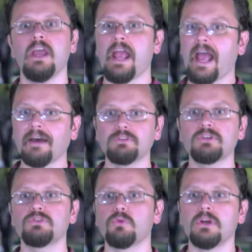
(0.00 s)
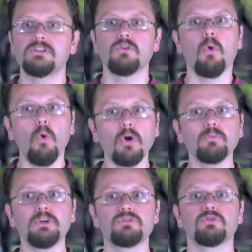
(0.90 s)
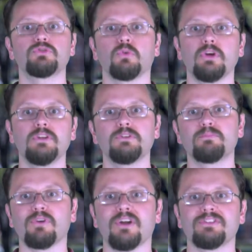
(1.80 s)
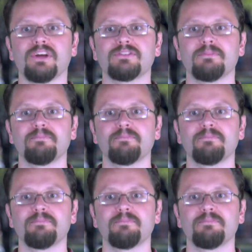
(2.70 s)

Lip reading: advocacy-oriented, or research-oriented project.